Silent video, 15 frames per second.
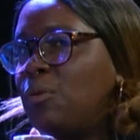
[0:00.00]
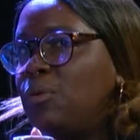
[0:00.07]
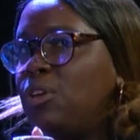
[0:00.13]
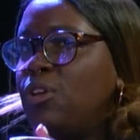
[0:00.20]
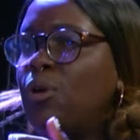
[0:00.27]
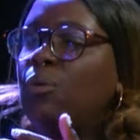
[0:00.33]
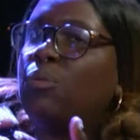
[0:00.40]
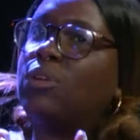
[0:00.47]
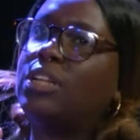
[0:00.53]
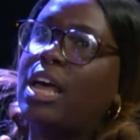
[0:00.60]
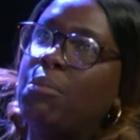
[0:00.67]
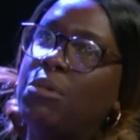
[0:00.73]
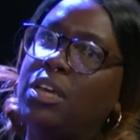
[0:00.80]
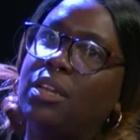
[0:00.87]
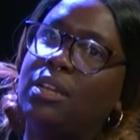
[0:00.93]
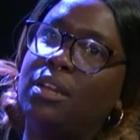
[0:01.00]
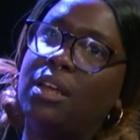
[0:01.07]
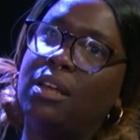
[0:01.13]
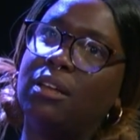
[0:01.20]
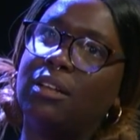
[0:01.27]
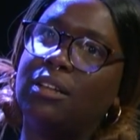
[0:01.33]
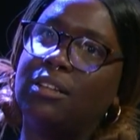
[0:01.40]
you know, climate
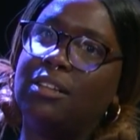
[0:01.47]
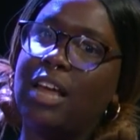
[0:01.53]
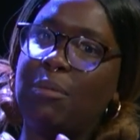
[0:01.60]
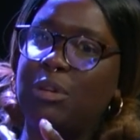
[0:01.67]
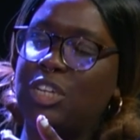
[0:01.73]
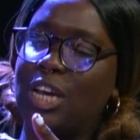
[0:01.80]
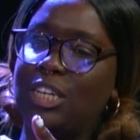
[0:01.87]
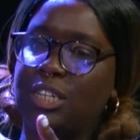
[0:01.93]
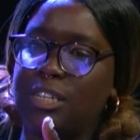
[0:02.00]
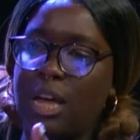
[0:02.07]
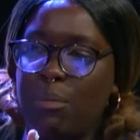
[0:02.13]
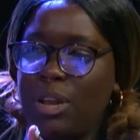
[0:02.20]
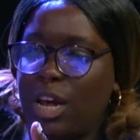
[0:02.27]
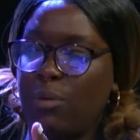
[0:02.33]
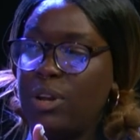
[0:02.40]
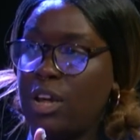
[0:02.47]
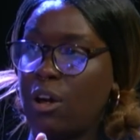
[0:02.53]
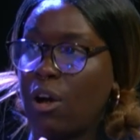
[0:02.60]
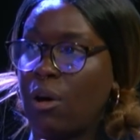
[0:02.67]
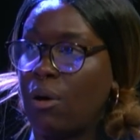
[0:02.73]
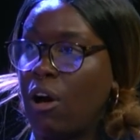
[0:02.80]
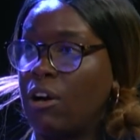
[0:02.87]
change and climate equity
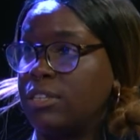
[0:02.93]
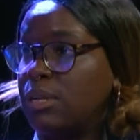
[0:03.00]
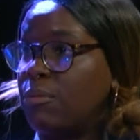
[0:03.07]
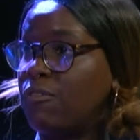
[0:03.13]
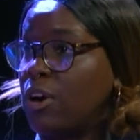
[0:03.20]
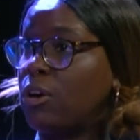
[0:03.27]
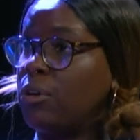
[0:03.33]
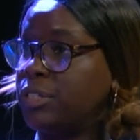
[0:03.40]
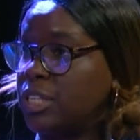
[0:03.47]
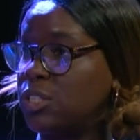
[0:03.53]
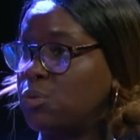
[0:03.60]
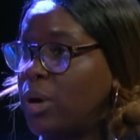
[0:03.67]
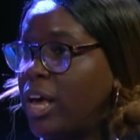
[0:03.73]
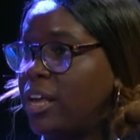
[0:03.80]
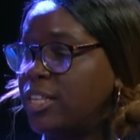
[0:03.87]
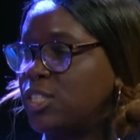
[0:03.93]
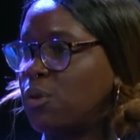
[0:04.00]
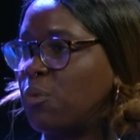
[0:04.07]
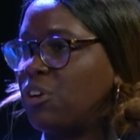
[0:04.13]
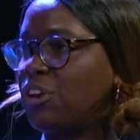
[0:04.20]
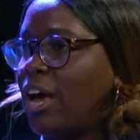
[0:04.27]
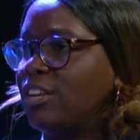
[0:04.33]
are some of our goals as well. So
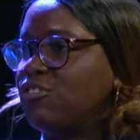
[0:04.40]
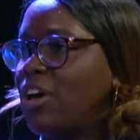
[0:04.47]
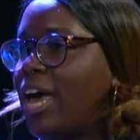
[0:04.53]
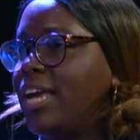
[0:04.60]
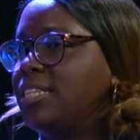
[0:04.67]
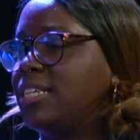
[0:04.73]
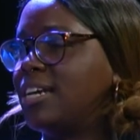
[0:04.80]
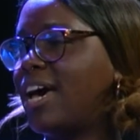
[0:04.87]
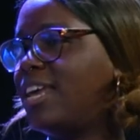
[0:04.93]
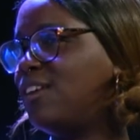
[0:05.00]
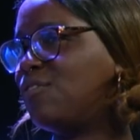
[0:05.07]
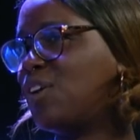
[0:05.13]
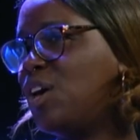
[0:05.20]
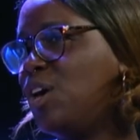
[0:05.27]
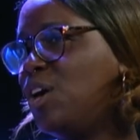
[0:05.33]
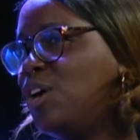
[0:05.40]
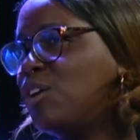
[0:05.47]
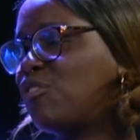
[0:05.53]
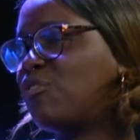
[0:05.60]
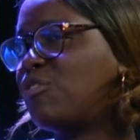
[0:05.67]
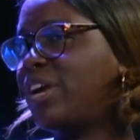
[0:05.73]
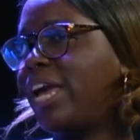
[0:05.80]
we're not trying to kind of
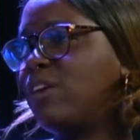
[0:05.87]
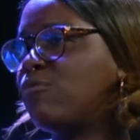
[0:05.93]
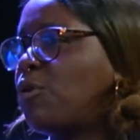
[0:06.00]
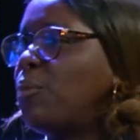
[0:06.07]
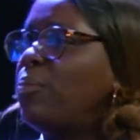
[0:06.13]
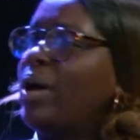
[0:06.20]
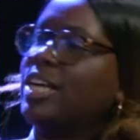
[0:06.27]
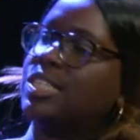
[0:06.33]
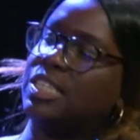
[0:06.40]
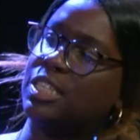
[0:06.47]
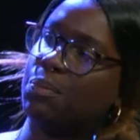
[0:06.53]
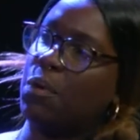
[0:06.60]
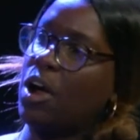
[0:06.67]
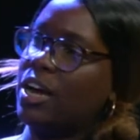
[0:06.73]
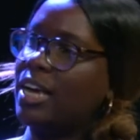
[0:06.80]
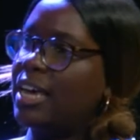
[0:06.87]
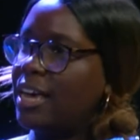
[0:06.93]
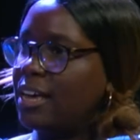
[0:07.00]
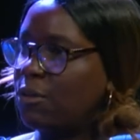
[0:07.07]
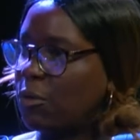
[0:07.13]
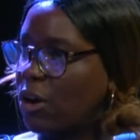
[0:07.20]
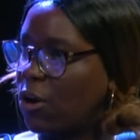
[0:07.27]
create robust
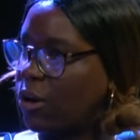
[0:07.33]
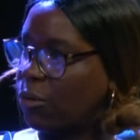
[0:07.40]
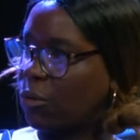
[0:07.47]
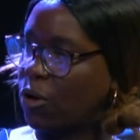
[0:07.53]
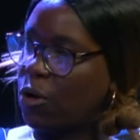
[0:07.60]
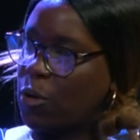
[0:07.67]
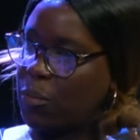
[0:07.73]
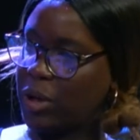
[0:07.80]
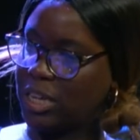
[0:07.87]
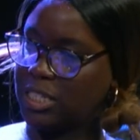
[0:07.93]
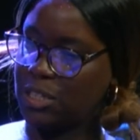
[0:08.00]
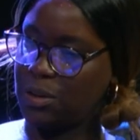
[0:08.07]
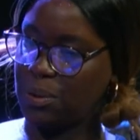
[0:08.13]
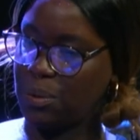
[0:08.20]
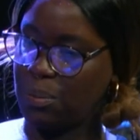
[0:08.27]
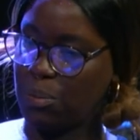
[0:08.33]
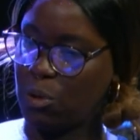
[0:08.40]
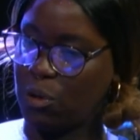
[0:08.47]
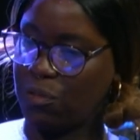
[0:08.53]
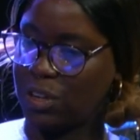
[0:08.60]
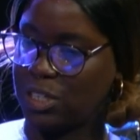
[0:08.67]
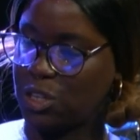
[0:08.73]
parking. We're hoping to
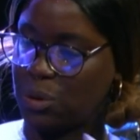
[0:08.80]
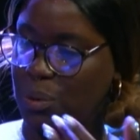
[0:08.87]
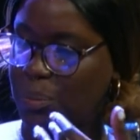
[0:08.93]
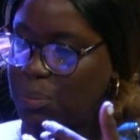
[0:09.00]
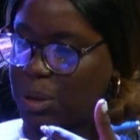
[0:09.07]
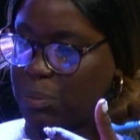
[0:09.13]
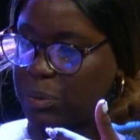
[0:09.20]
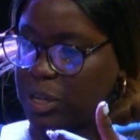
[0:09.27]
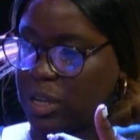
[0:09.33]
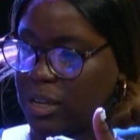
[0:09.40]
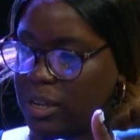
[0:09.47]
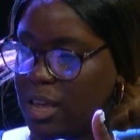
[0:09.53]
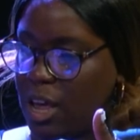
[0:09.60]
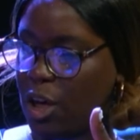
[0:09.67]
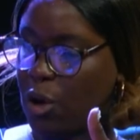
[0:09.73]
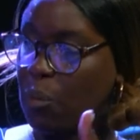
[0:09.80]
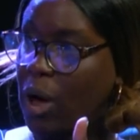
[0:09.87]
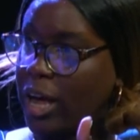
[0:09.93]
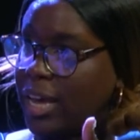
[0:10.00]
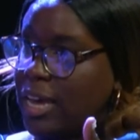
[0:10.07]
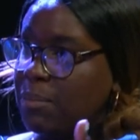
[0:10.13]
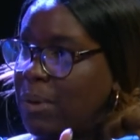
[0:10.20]
move into people
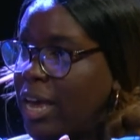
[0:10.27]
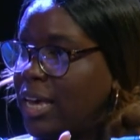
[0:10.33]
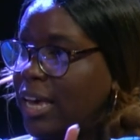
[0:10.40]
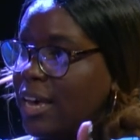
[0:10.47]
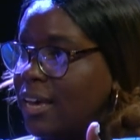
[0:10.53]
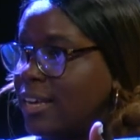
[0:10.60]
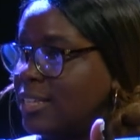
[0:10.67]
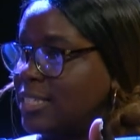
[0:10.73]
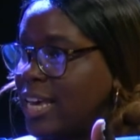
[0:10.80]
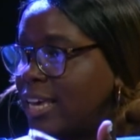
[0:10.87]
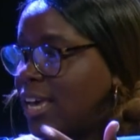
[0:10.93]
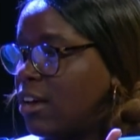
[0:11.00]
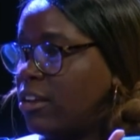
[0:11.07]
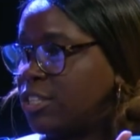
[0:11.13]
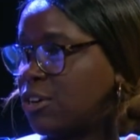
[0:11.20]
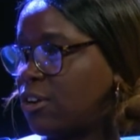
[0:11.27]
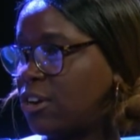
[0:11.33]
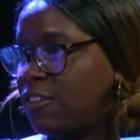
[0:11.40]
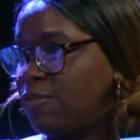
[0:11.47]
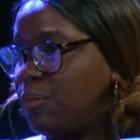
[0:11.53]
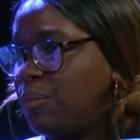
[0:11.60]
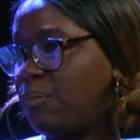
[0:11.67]
walking, biking, and taking
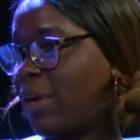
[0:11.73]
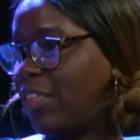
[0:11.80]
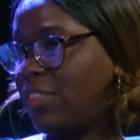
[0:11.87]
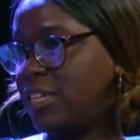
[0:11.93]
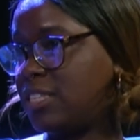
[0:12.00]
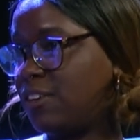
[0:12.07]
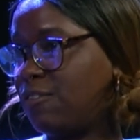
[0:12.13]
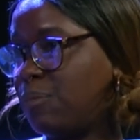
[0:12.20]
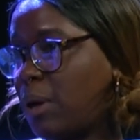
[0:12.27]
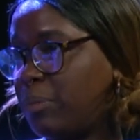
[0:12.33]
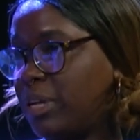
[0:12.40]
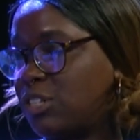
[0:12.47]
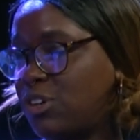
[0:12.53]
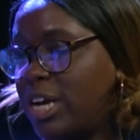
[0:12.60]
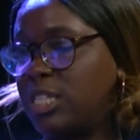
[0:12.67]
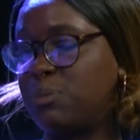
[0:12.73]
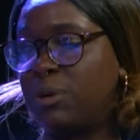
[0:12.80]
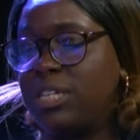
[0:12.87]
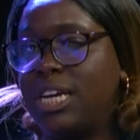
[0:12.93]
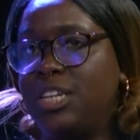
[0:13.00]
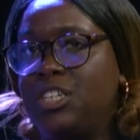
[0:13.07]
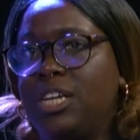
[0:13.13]
alternative methods of public
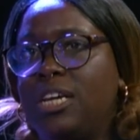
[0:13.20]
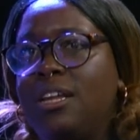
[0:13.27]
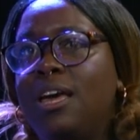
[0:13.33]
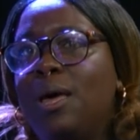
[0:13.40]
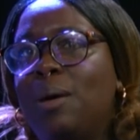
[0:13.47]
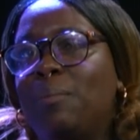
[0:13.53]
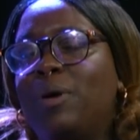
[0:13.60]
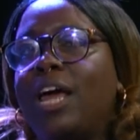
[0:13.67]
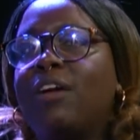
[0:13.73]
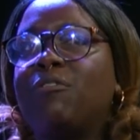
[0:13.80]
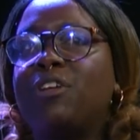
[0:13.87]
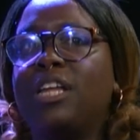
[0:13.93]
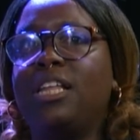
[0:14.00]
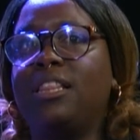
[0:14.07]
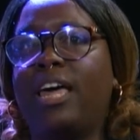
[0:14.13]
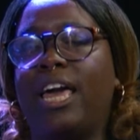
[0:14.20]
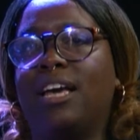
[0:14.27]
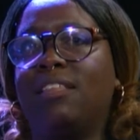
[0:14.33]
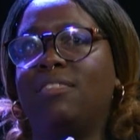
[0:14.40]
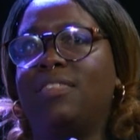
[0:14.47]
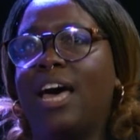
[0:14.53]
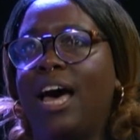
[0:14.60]
transportation. But I really
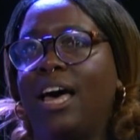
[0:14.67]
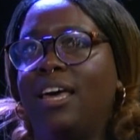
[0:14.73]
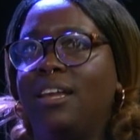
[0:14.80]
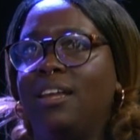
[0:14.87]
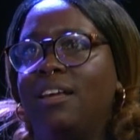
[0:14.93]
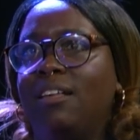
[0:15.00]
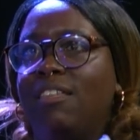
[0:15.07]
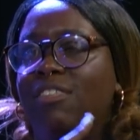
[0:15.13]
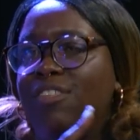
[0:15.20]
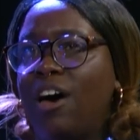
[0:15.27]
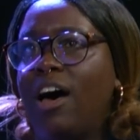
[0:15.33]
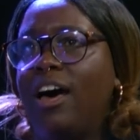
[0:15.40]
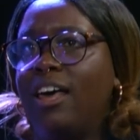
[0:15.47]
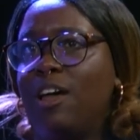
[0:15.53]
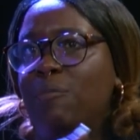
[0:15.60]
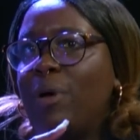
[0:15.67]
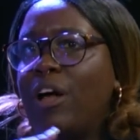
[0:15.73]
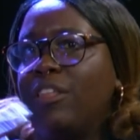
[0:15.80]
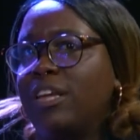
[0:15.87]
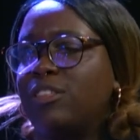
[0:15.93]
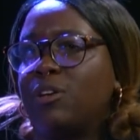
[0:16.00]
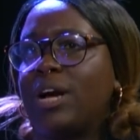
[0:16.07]
like that thought
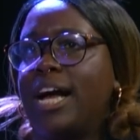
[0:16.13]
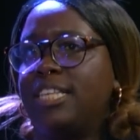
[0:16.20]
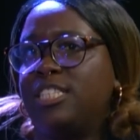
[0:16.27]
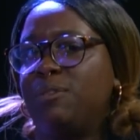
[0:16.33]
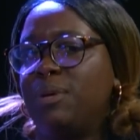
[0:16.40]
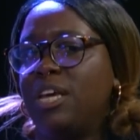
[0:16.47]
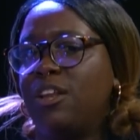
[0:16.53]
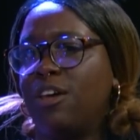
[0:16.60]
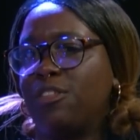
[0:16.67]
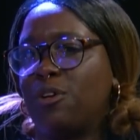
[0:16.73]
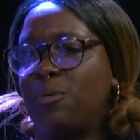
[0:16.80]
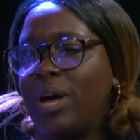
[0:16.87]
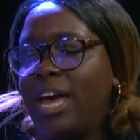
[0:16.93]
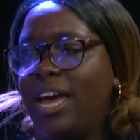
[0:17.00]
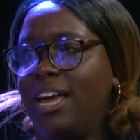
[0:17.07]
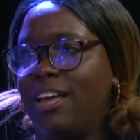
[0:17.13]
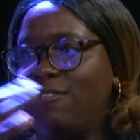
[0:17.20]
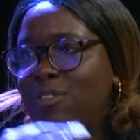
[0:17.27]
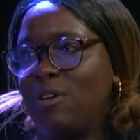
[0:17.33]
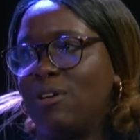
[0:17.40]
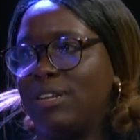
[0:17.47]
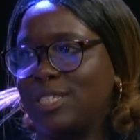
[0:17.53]
about like there has to be another way.
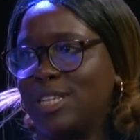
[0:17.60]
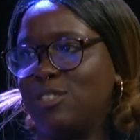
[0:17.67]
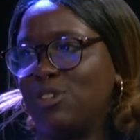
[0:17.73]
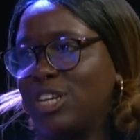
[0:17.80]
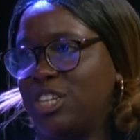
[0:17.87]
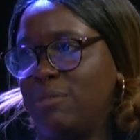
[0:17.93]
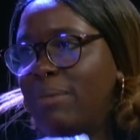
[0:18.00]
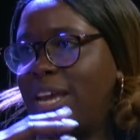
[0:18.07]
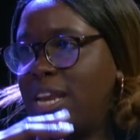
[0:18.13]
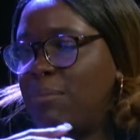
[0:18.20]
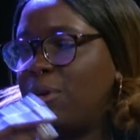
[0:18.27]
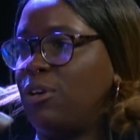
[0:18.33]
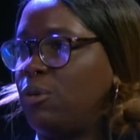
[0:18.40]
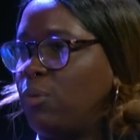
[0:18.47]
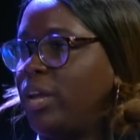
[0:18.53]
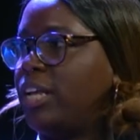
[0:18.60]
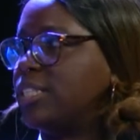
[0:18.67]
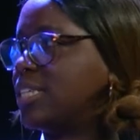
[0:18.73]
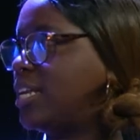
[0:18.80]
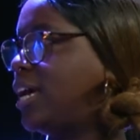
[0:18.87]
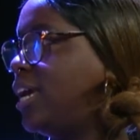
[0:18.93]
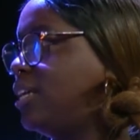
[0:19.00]
If there is construction in my neighborhood, what
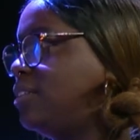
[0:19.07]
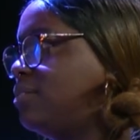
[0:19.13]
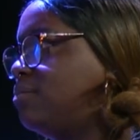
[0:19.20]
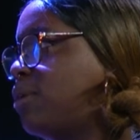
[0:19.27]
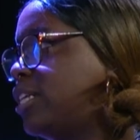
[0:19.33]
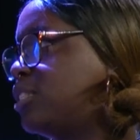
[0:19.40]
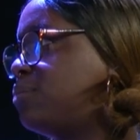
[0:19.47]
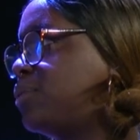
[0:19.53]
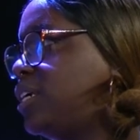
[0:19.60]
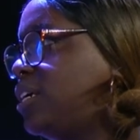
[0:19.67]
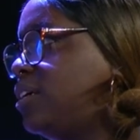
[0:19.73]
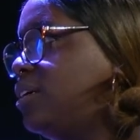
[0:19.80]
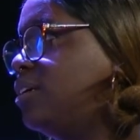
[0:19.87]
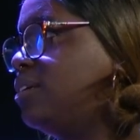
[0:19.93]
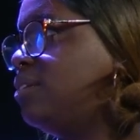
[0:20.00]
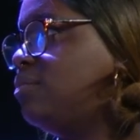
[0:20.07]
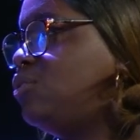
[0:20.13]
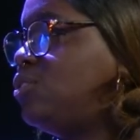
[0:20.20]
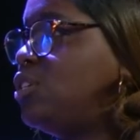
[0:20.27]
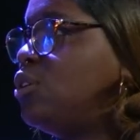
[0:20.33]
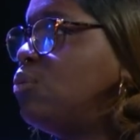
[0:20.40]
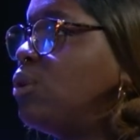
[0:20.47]
else can I possibly
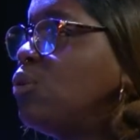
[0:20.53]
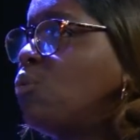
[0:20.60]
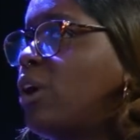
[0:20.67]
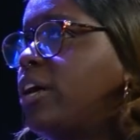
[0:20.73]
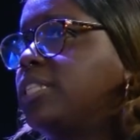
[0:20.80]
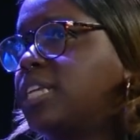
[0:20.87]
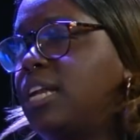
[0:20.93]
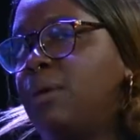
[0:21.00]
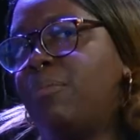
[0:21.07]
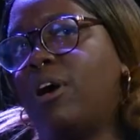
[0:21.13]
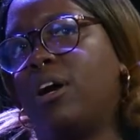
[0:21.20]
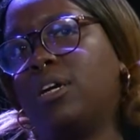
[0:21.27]
do and where else can I park?